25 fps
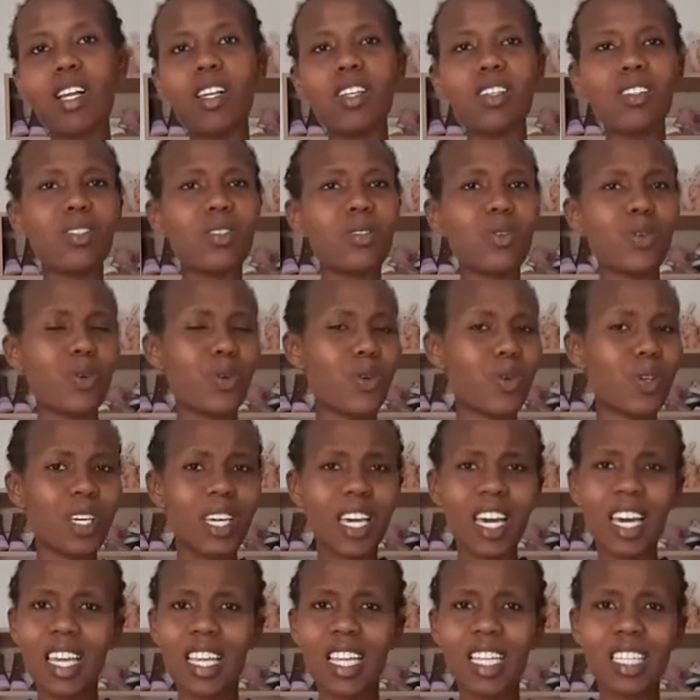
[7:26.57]
So
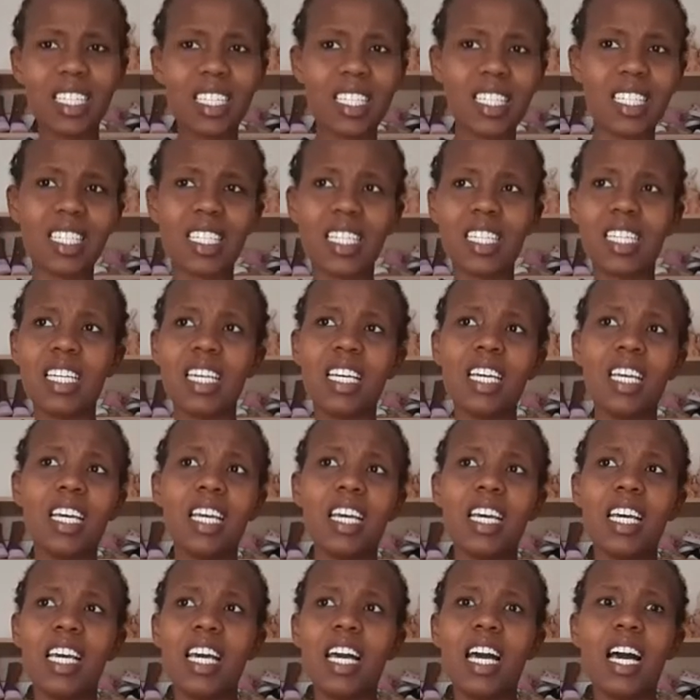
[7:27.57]
yeah, that's just
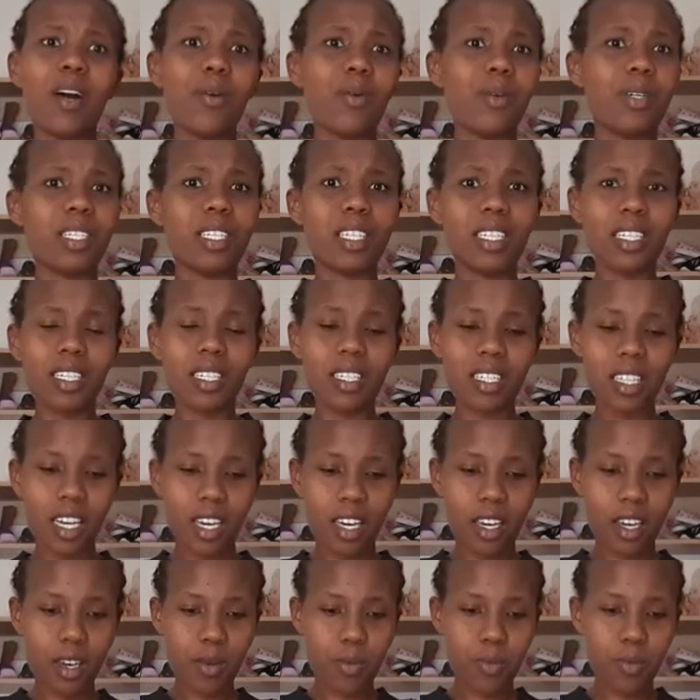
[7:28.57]
how it is.
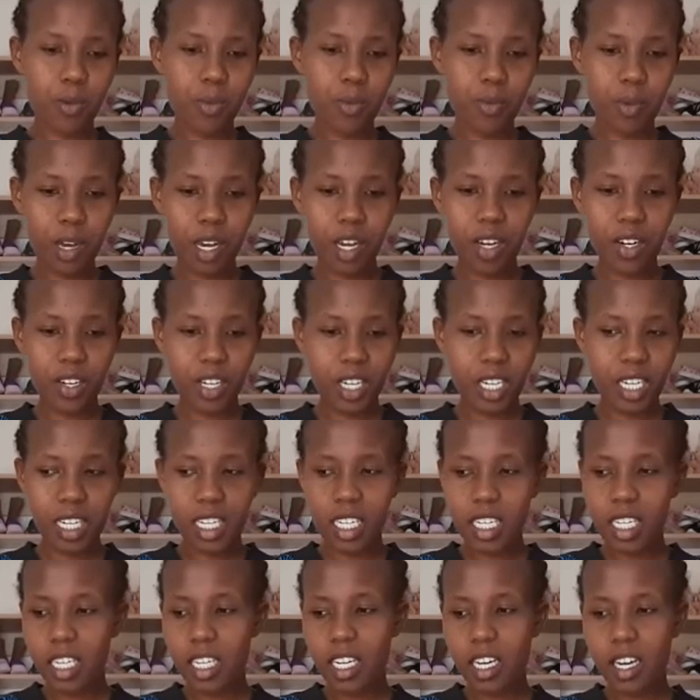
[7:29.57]
I prepare
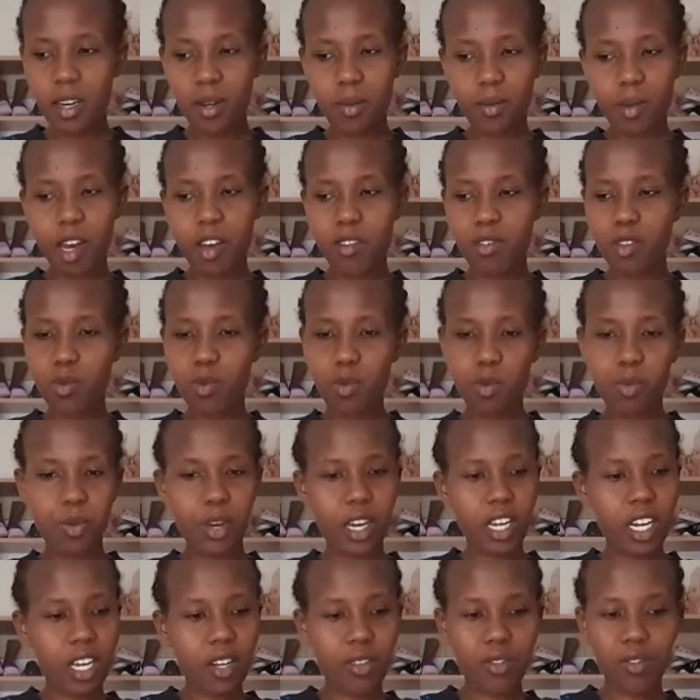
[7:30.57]
really, I have to prepare
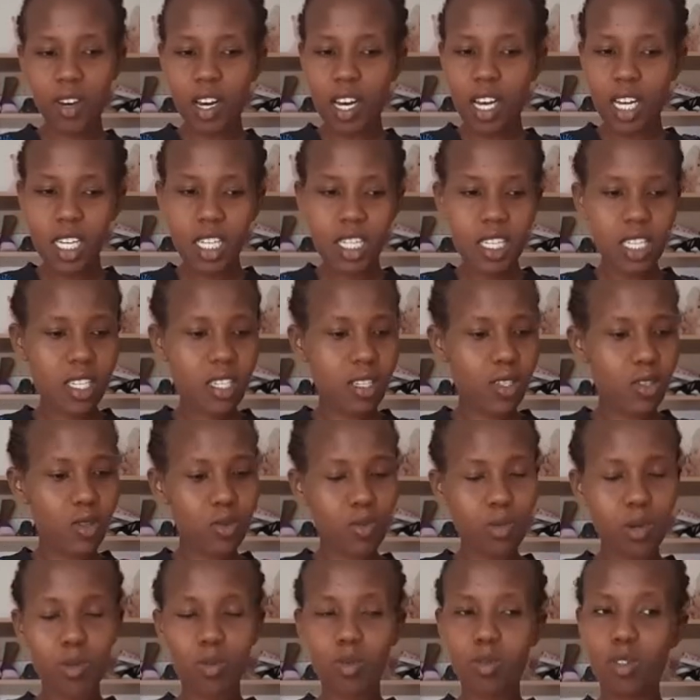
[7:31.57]
in advance to
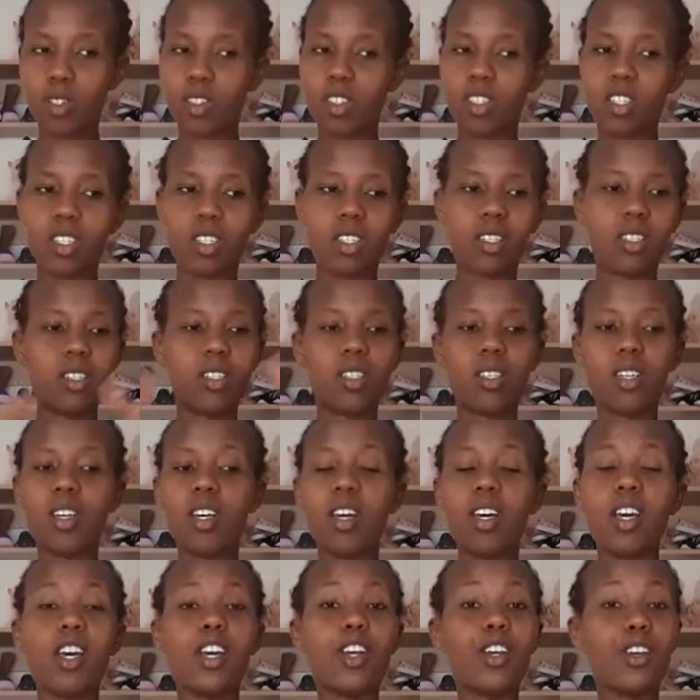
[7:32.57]
be able to just,
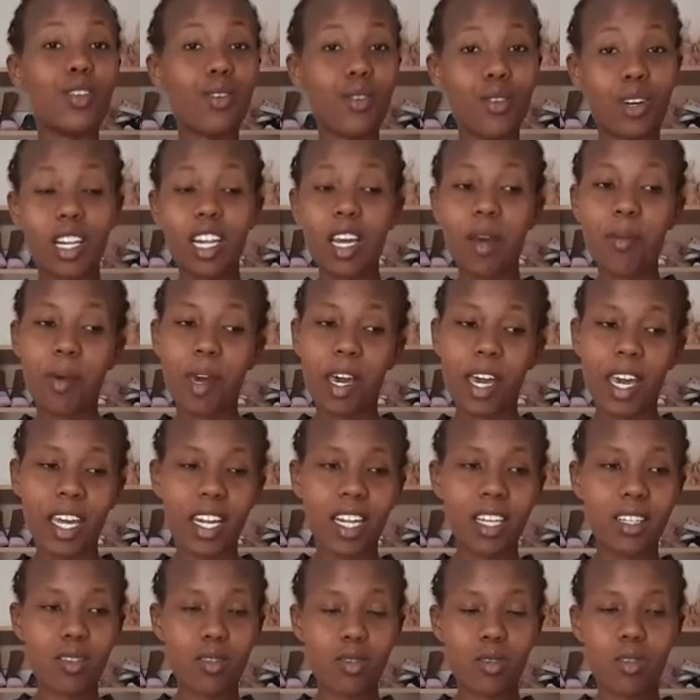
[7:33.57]
you know, clear my
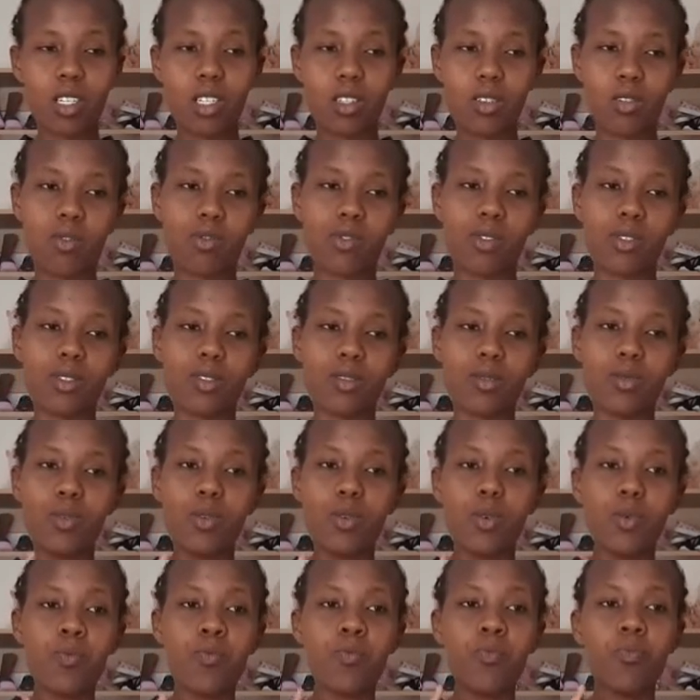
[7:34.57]
head and so on and so forth.
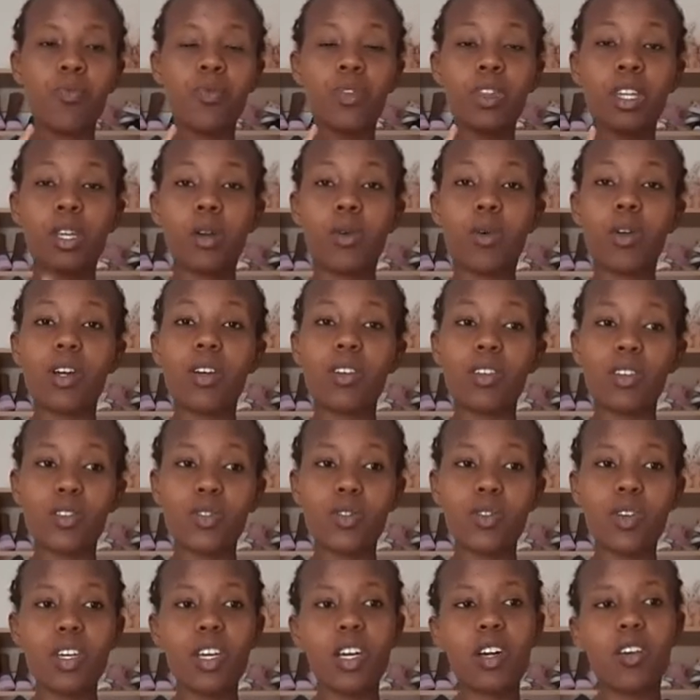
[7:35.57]
So what I was
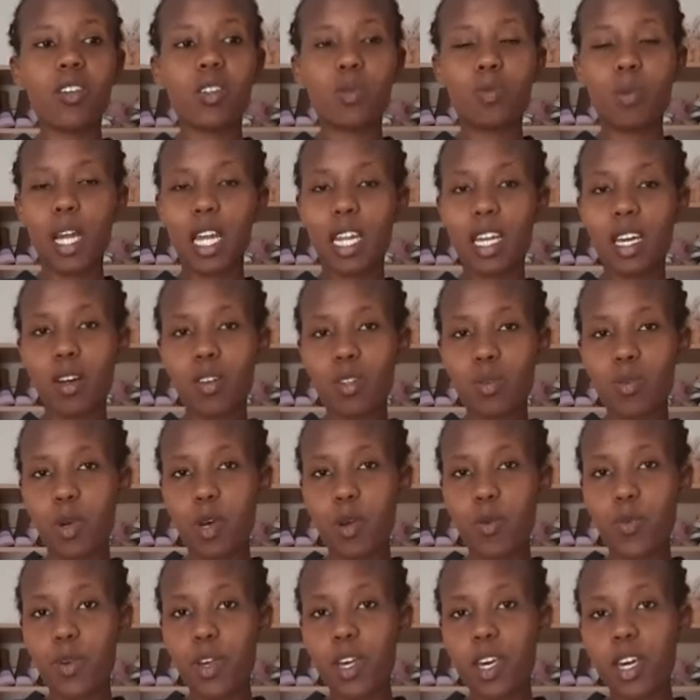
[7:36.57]
doing, I was planning out my
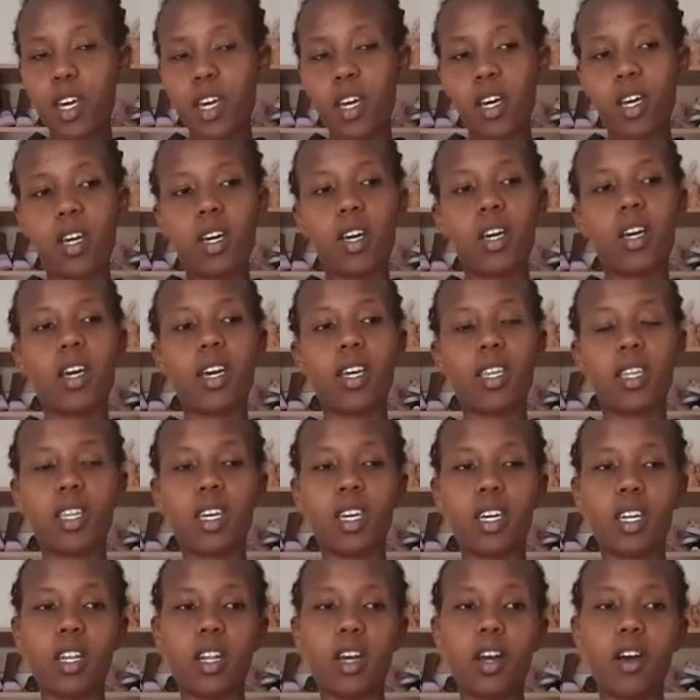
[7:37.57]
week, and
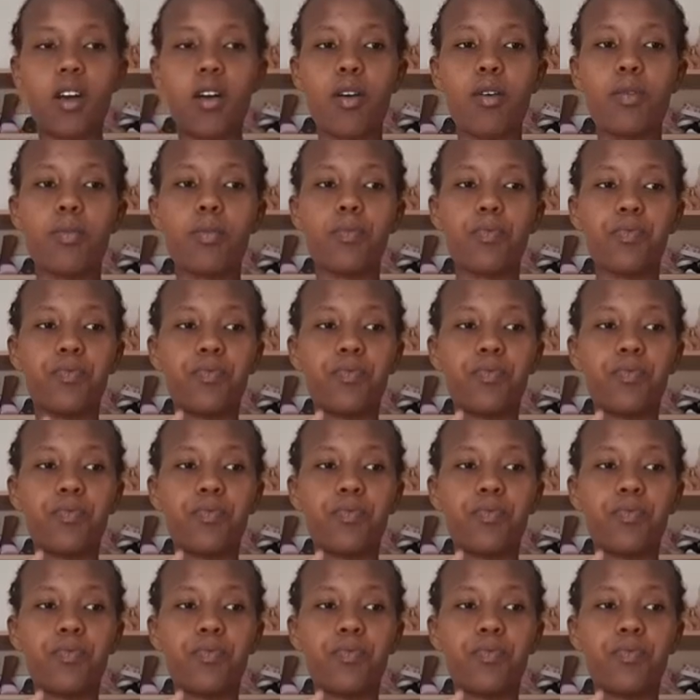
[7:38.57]
then I